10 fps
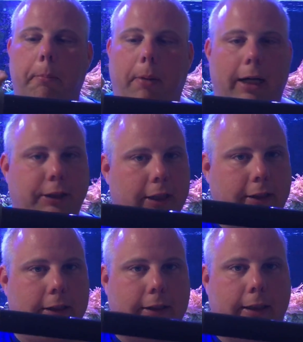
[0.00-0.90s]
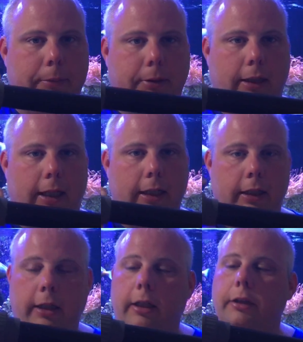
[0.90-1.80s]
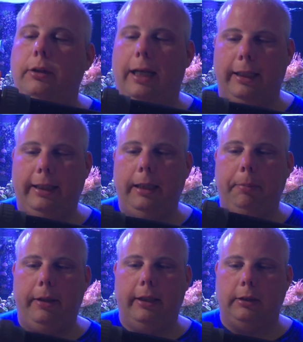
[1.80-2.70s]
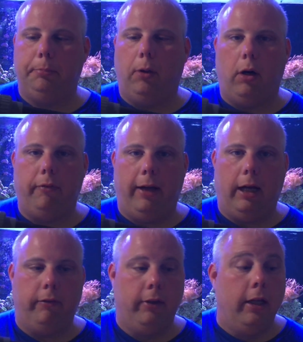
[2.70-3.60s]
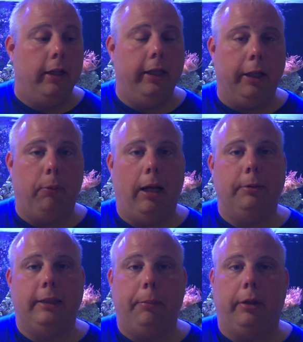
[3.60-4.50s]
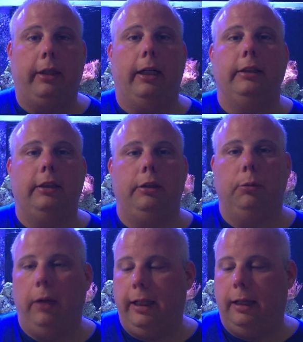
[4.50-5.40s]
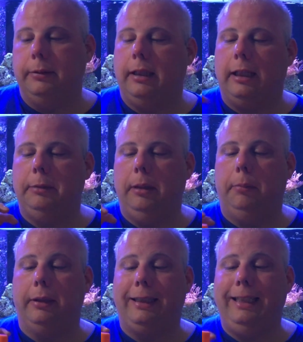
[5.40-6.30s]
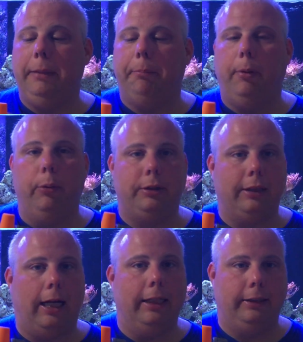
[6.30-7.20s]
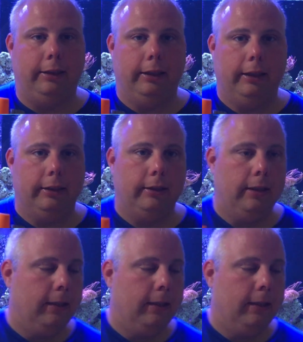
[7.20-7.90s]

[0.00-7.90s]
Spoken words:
buy just the slip side so I can keep this ball valve. The other one I was able to cut in such a way that I was actually be able to keep both sides to this.